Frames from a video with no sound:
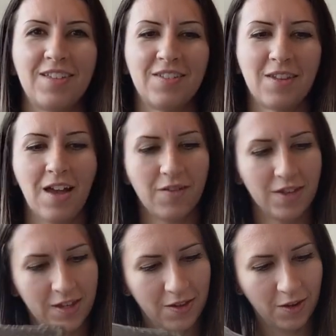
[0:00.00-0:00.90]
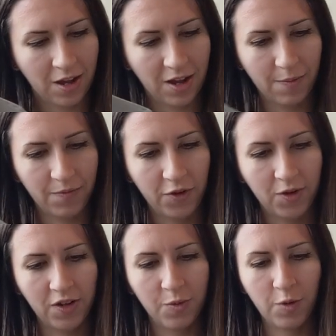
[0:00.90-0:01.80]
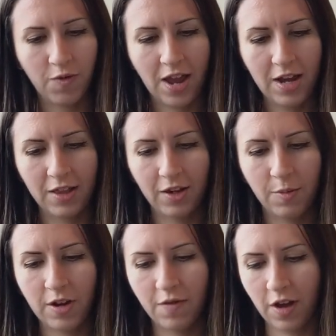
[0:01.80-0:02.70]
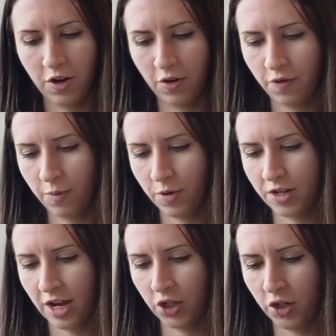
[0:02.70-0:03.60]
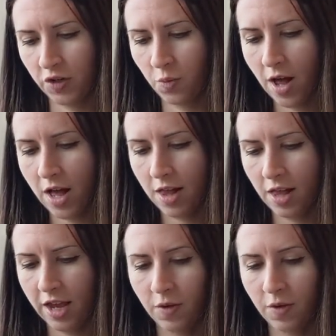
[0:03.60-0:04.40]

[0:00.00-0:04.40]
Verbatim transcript: since having these. Um, so it does provide a little bit of underfoot protection as well.